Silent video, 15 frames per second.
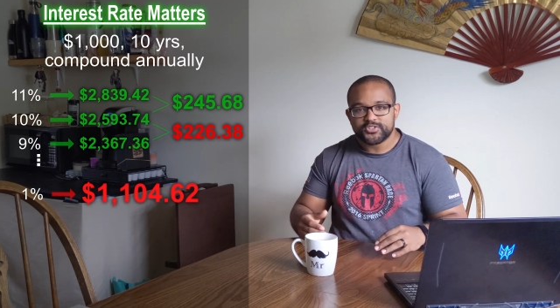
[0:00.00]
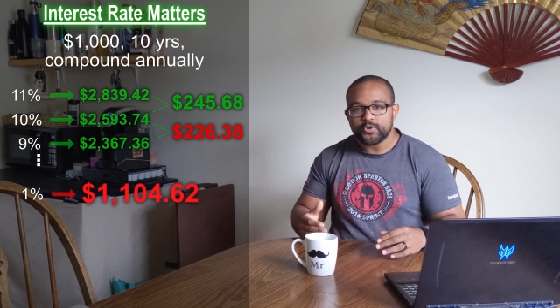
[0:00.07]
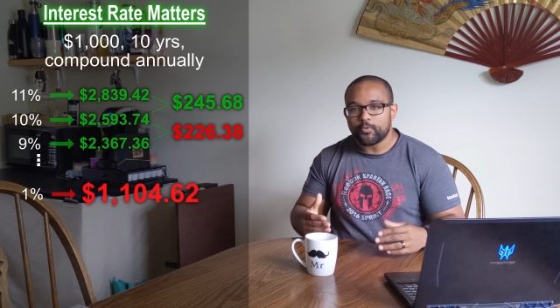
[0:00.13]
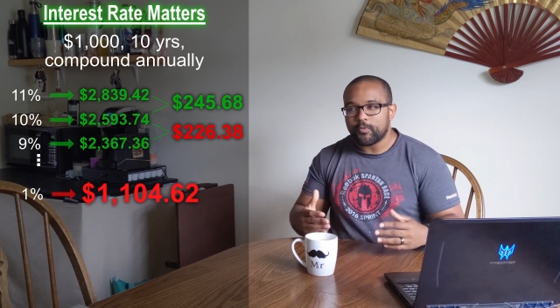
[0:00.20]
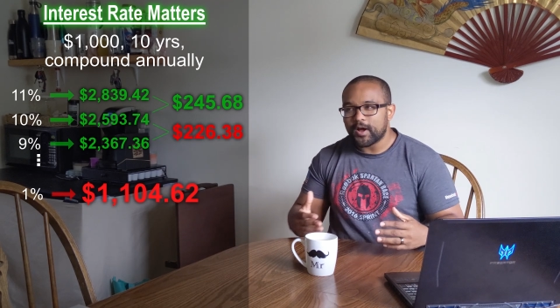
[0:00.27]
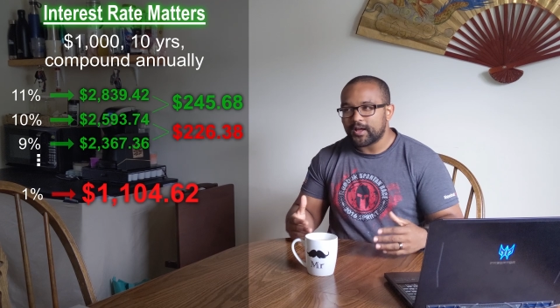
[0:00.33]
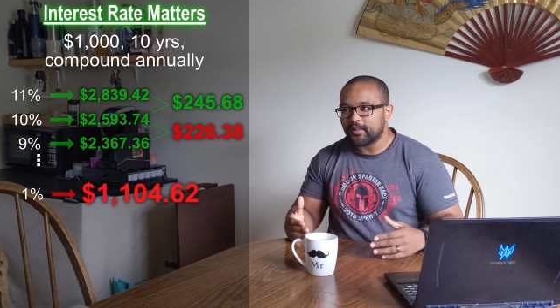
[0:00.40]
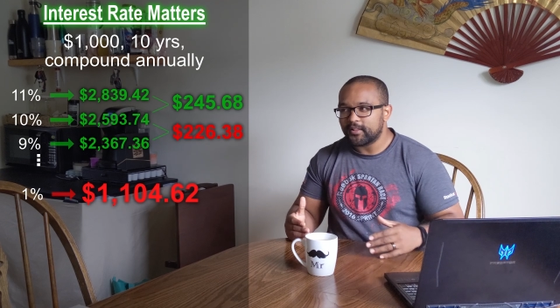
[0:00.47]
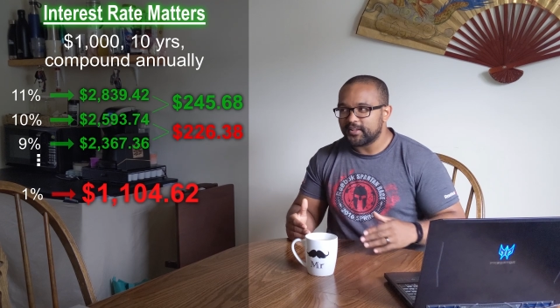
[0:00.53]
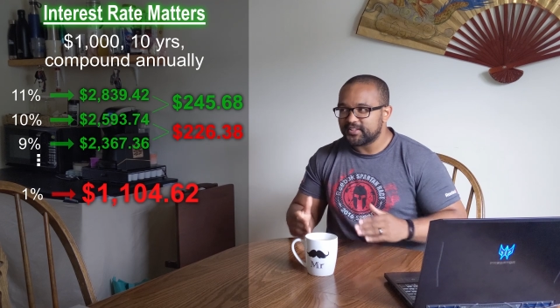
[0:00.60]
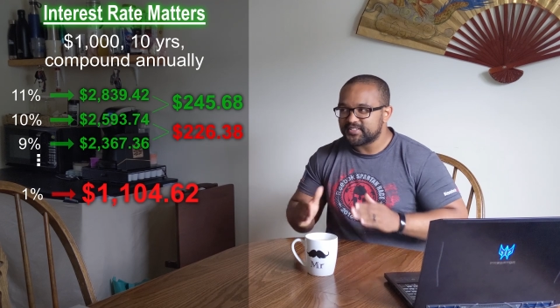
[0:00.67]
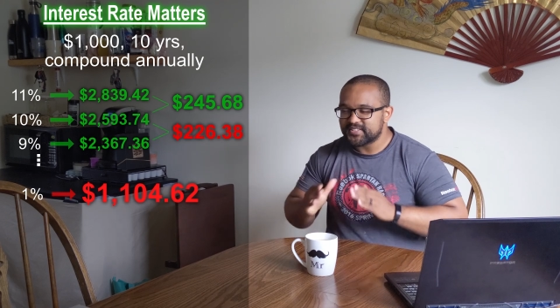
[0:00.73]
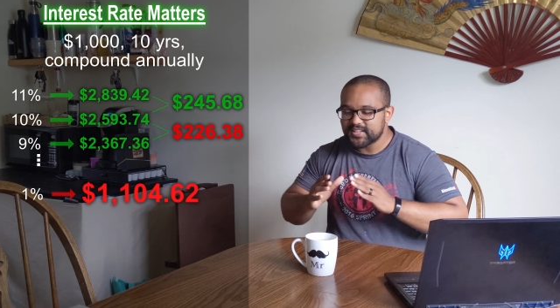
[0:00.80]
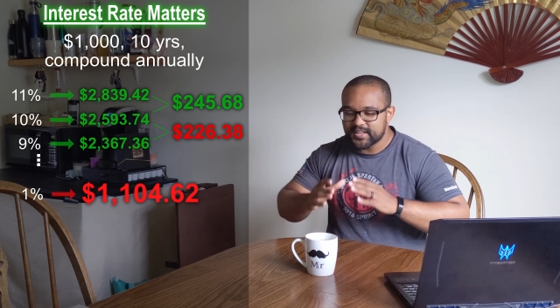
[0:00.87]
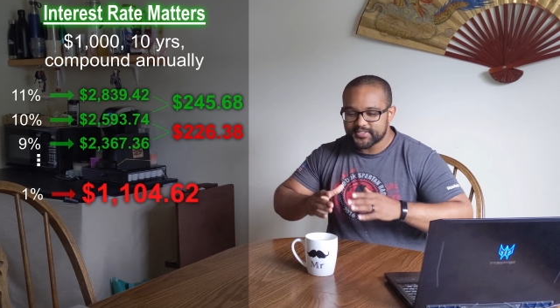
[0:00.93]
So while
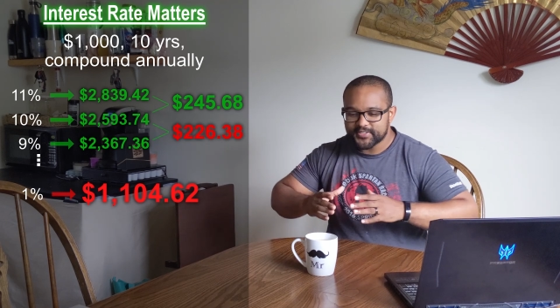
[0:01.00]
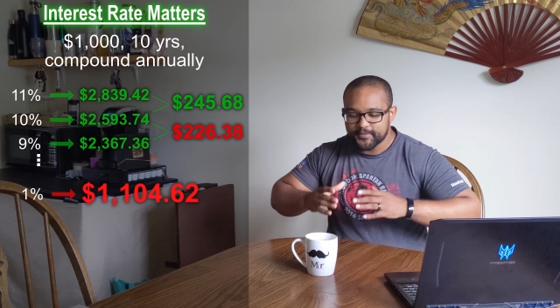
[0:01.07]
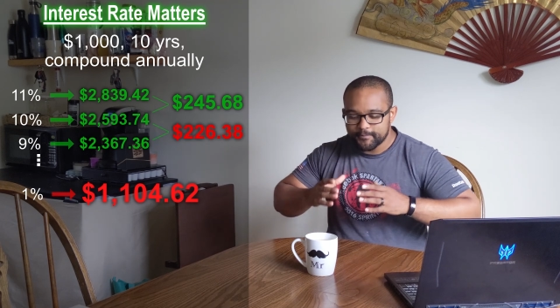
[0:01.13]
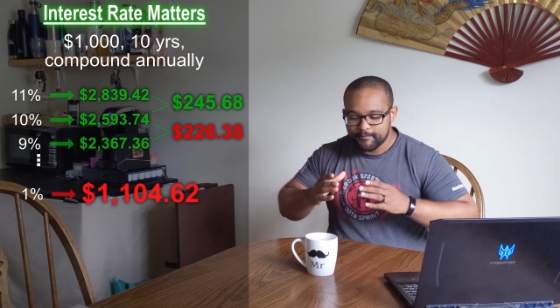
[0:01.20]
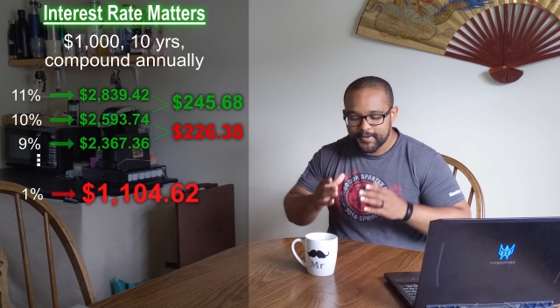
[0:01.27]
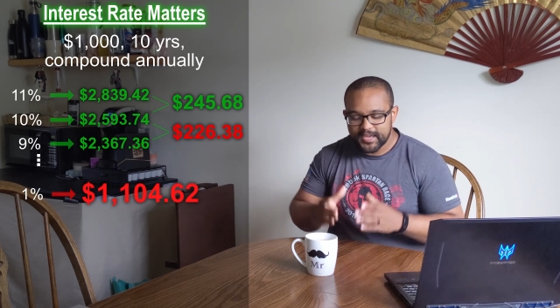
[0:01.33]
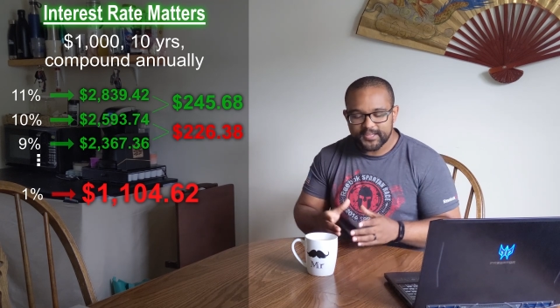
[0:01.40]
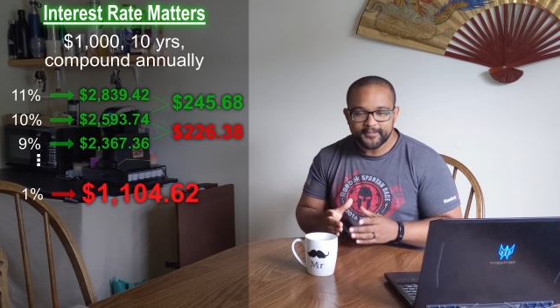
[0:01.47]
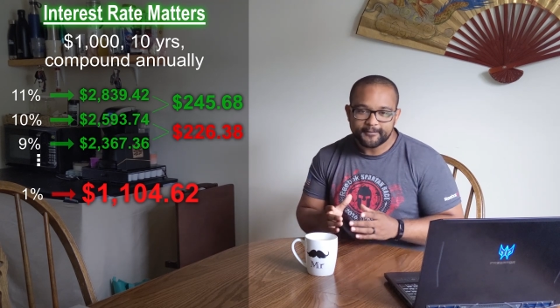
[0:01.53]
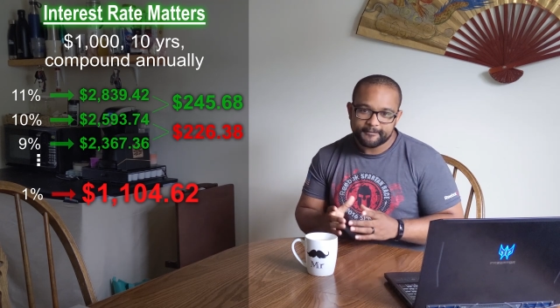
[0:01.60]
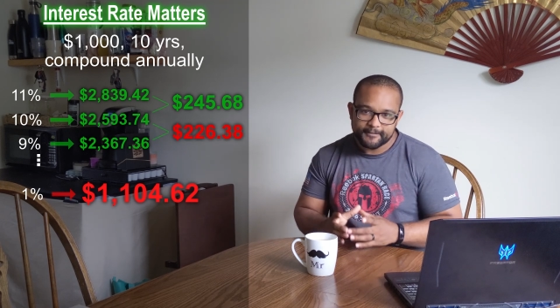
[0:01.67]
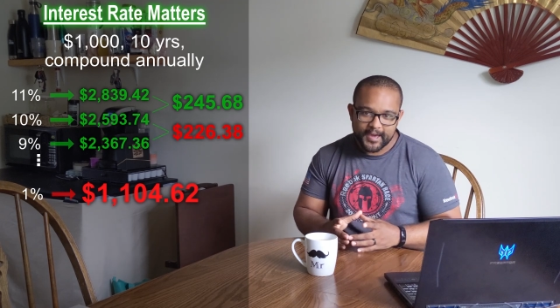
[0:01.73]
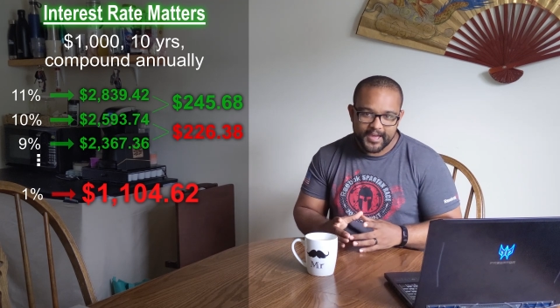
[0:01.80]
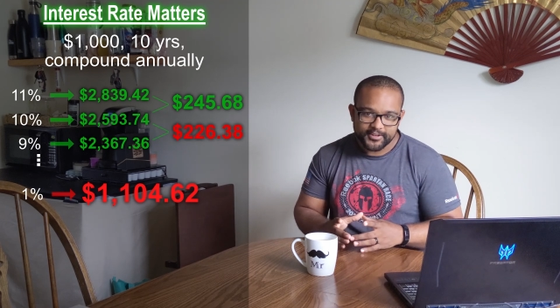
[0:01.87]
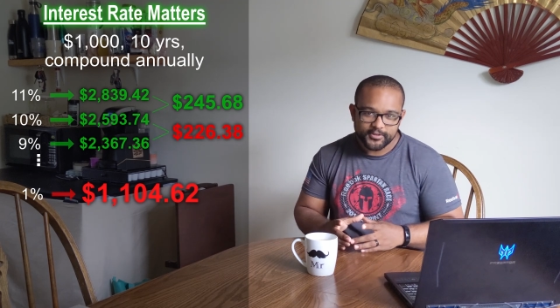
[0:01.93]
it's not the main
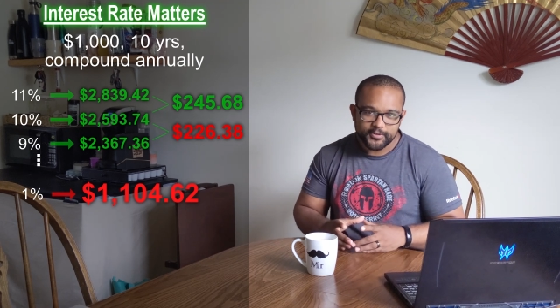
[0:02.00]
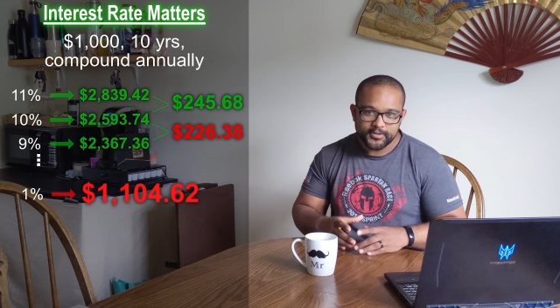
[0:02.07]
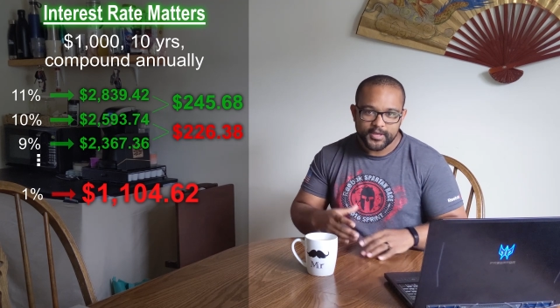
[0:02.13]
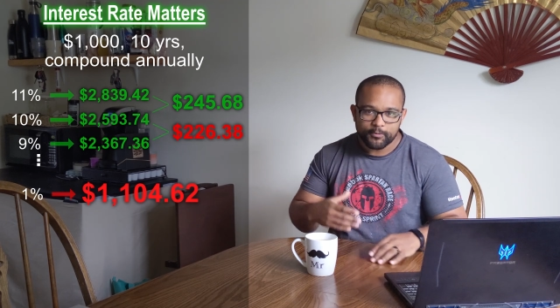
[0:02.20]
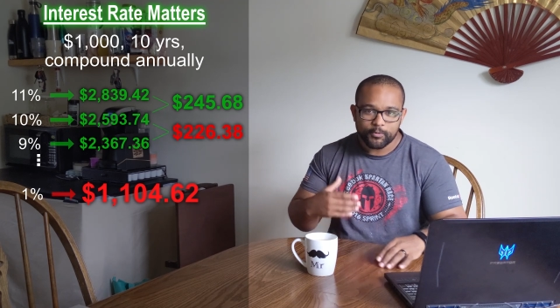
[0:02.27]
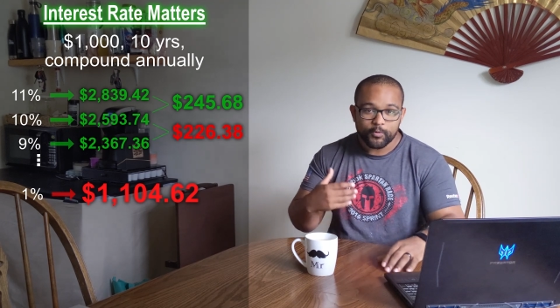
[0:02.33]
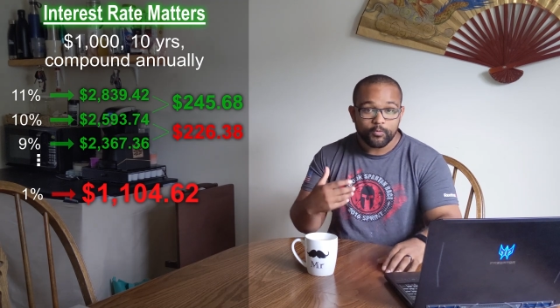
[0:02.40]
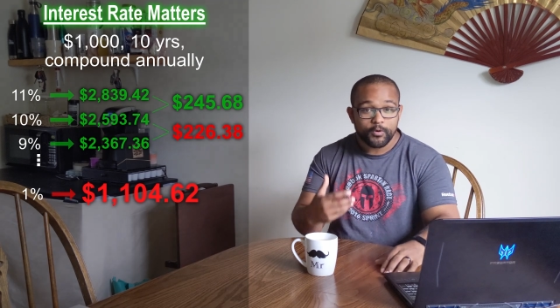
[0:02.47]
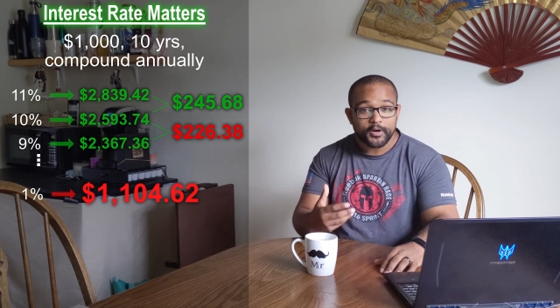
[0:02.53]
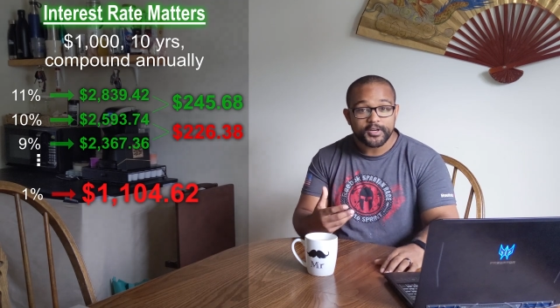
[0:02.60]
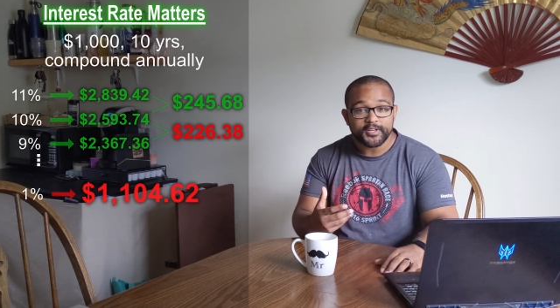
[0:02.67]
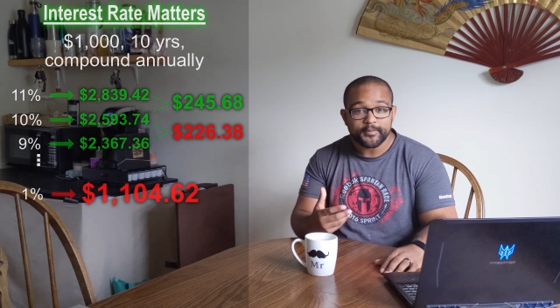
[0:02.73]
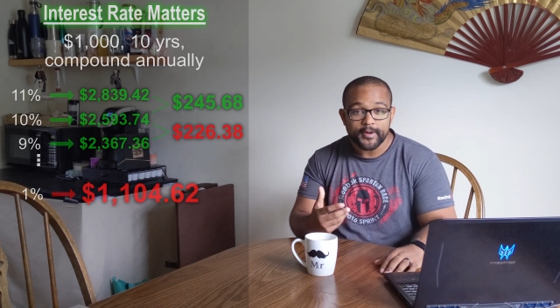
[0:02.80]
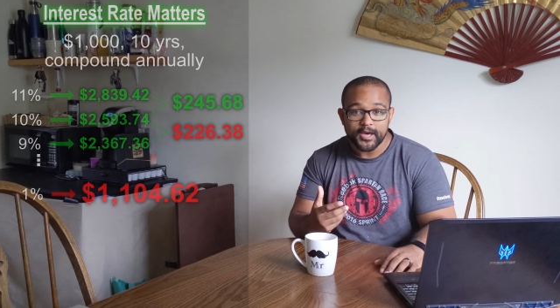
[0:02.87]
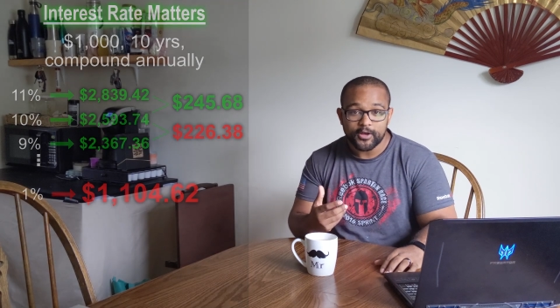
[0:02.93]
factor that we're
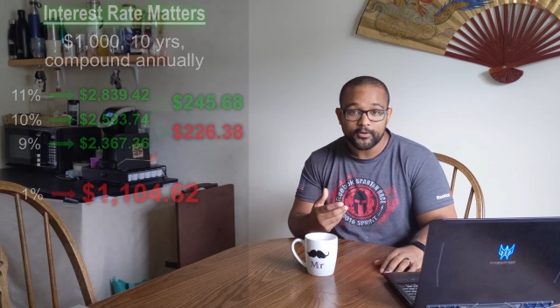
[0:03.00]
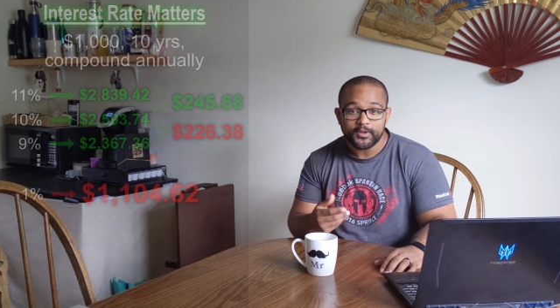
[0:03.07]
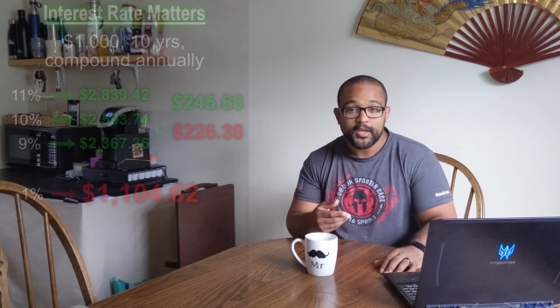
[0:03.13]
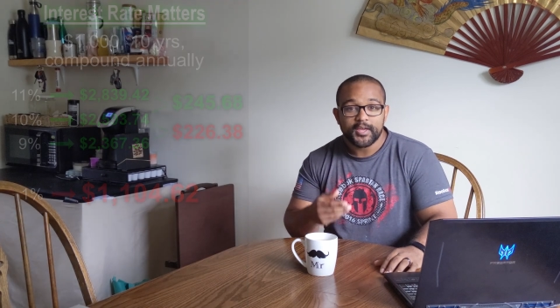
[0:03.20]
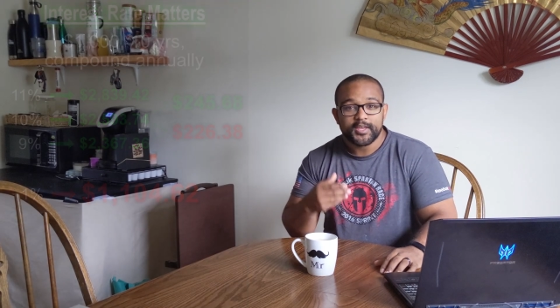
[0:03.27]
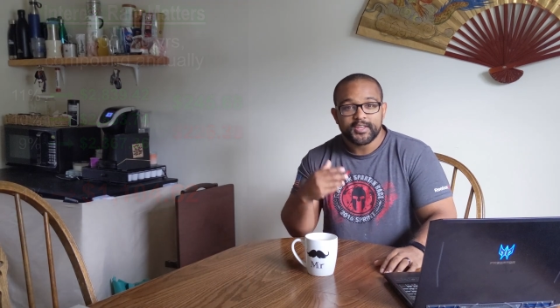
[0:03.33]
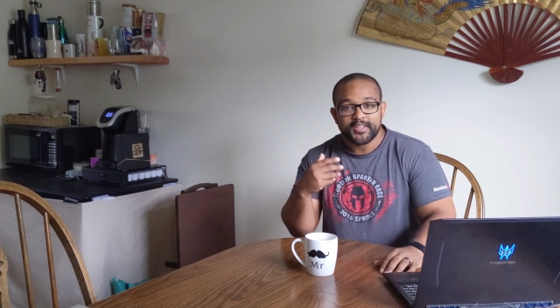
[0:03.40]
worried about,